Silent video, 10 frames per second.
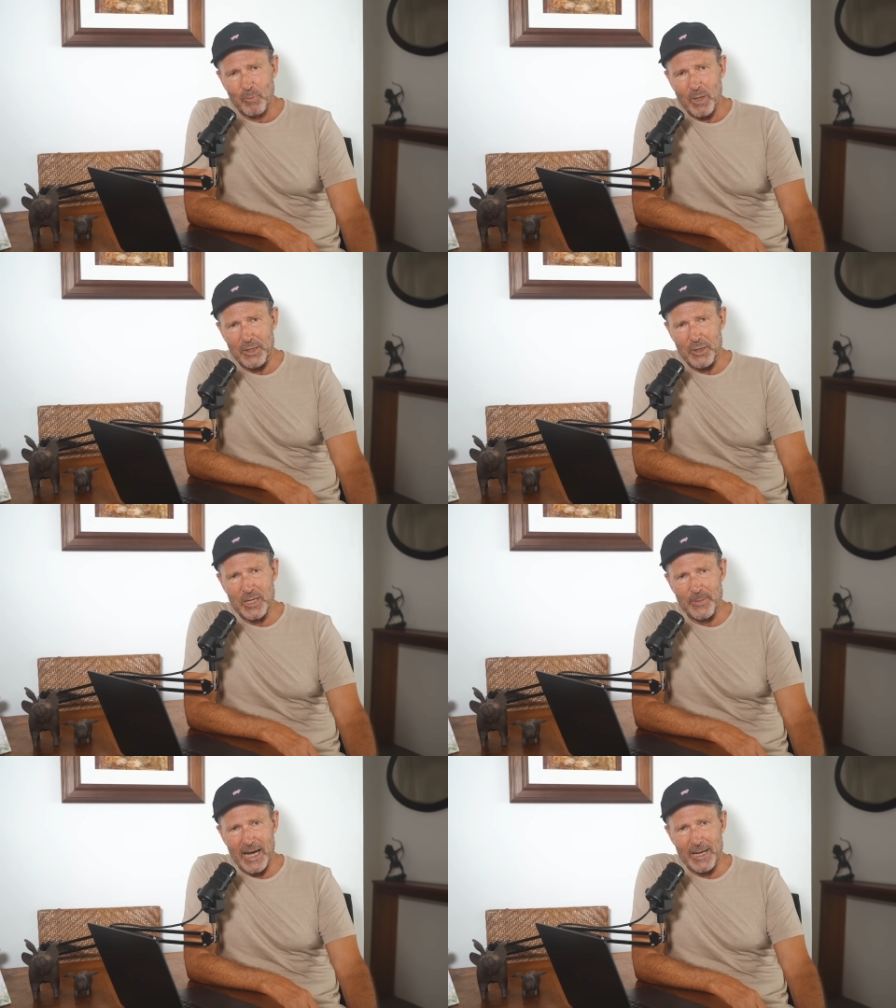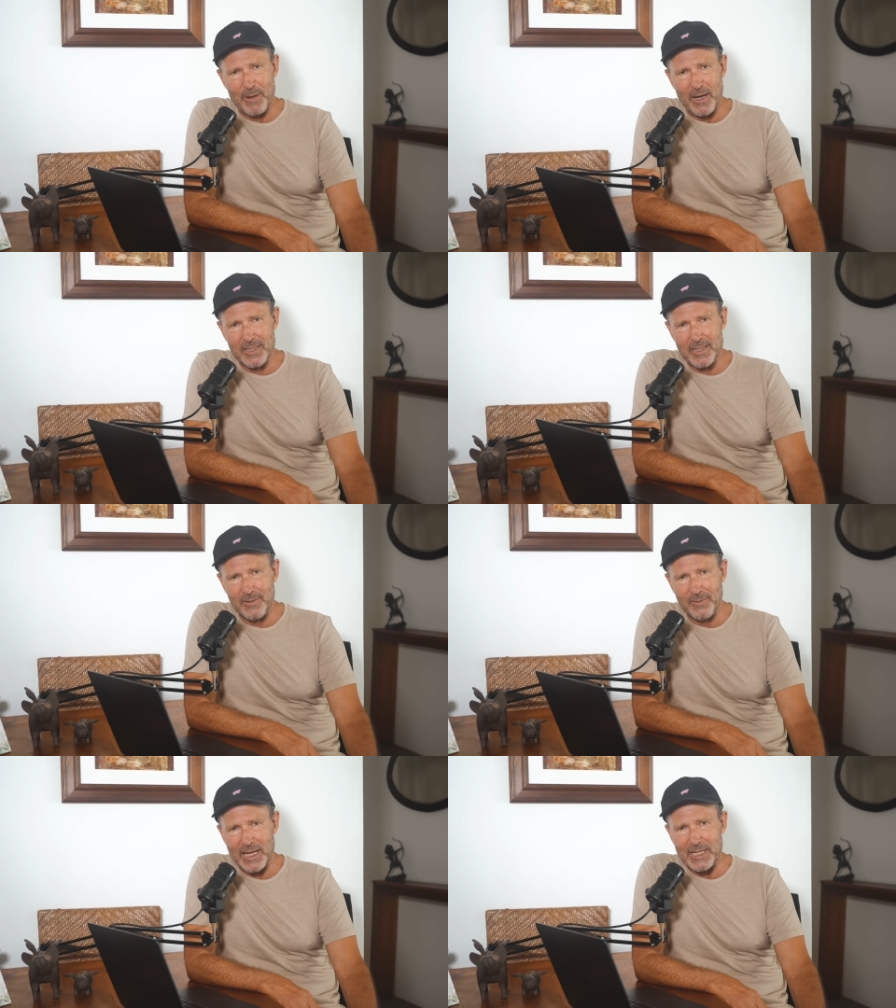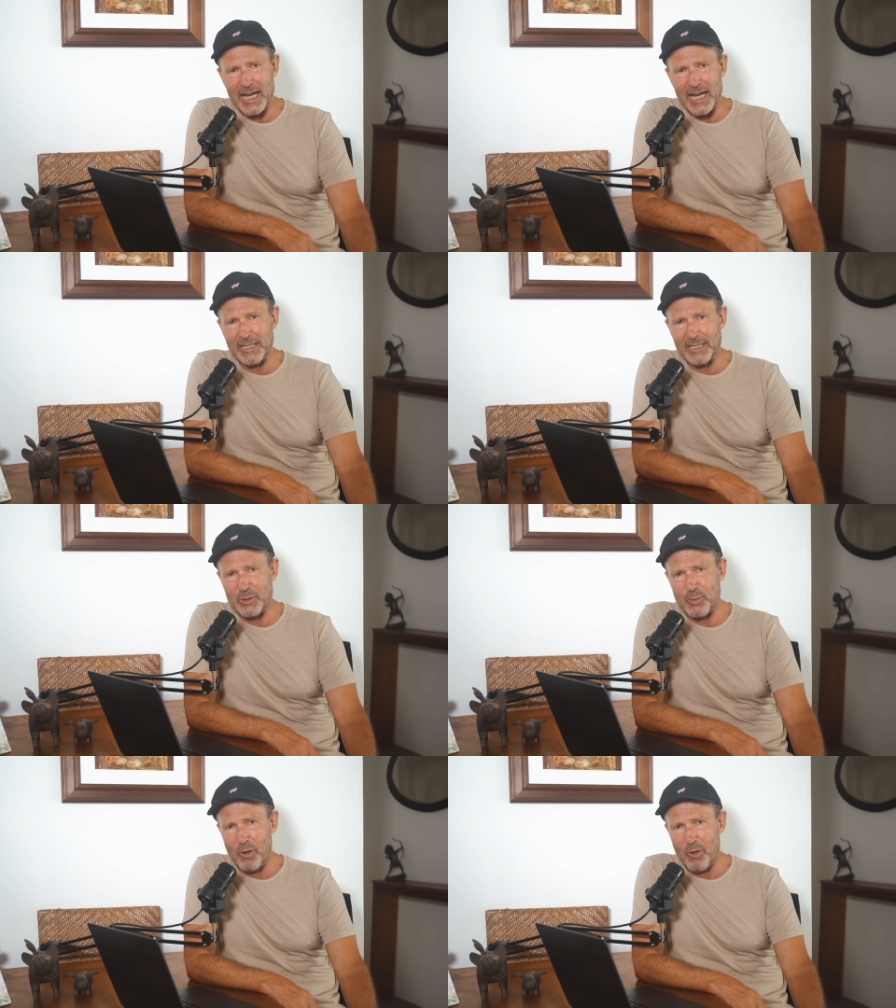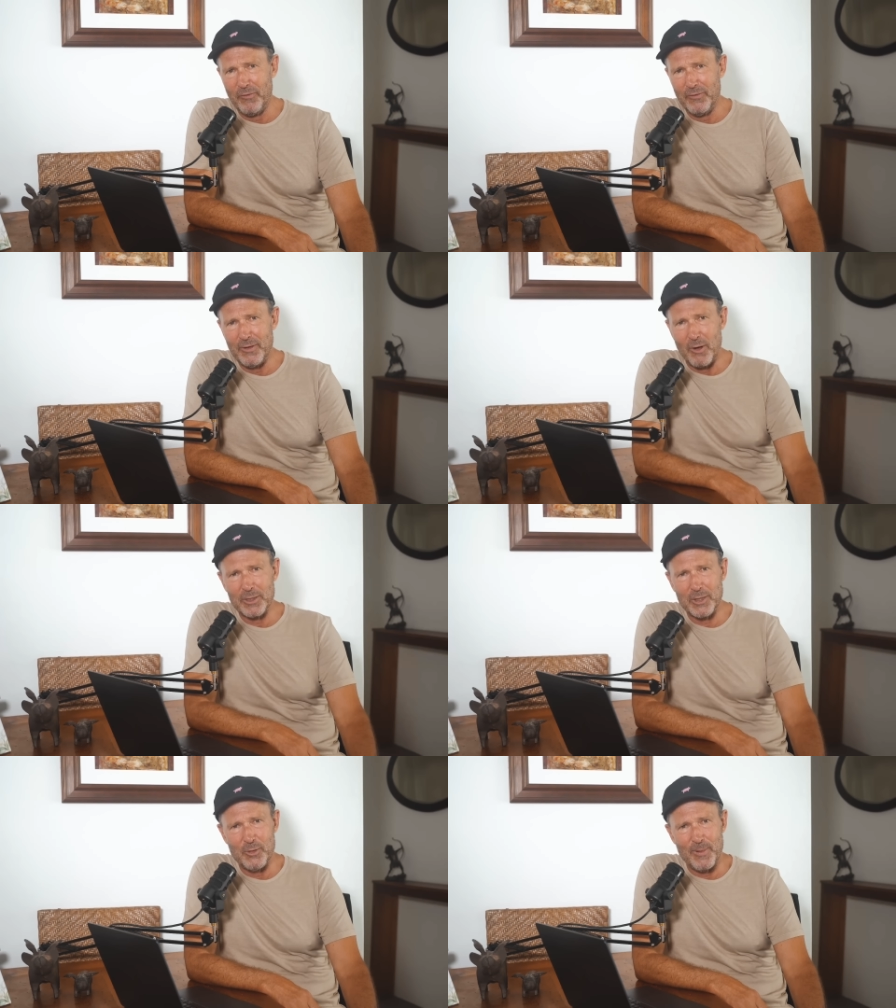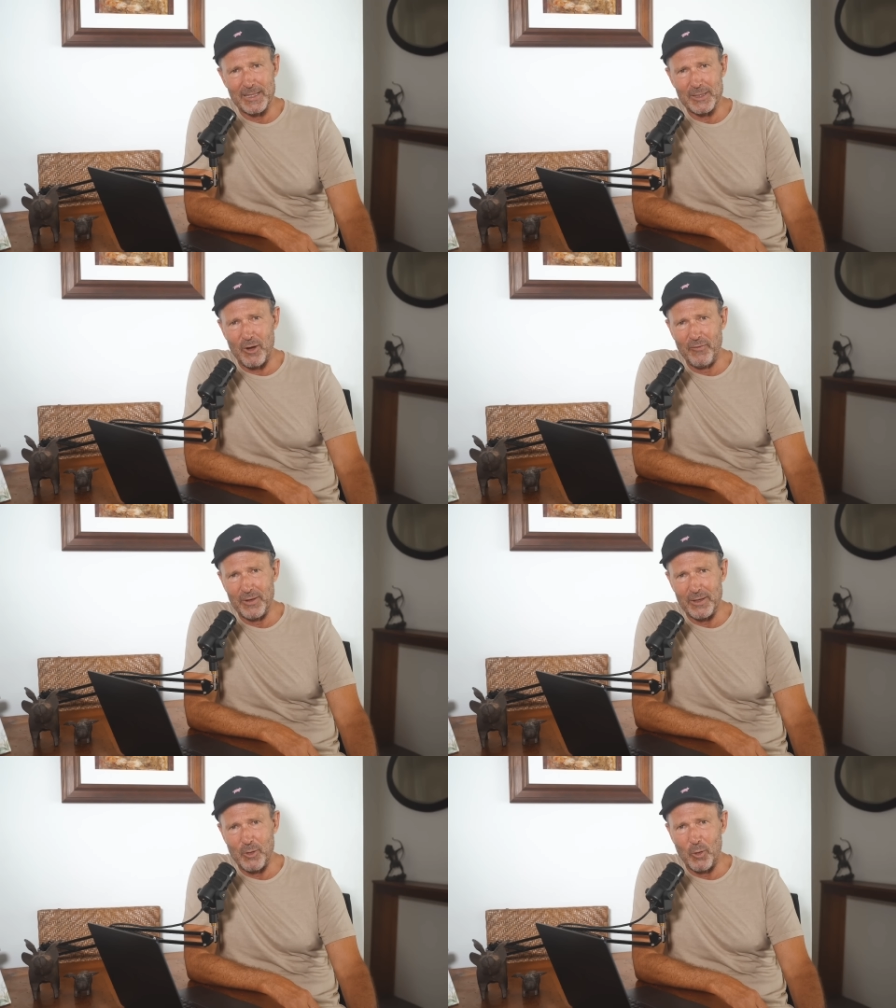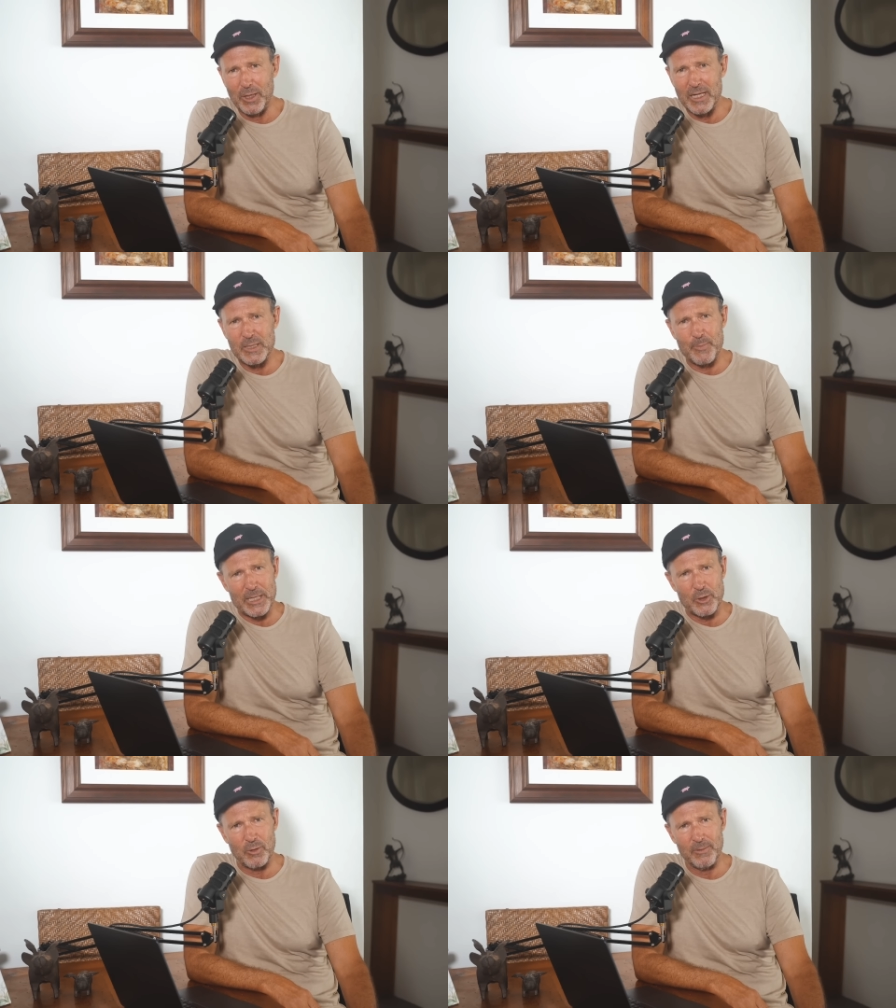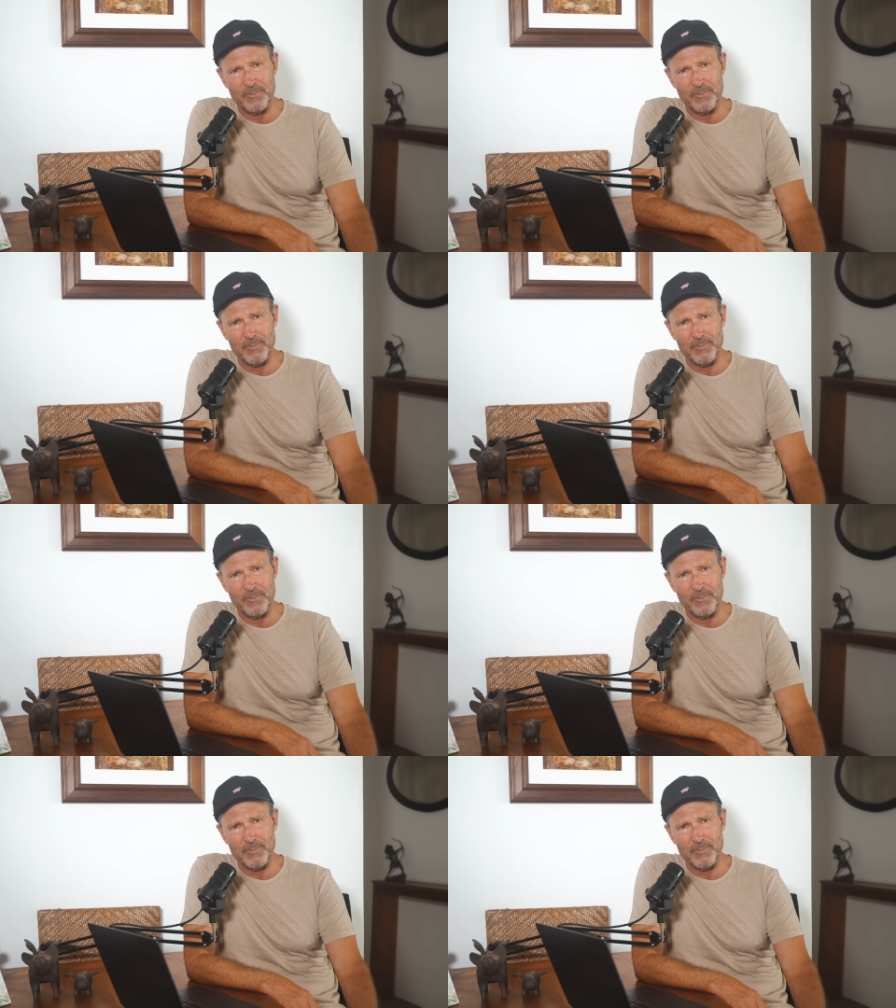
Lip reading: It used to be 8 bucks. They jacked it to 12, knocked 2 bucks off it, and called it a special.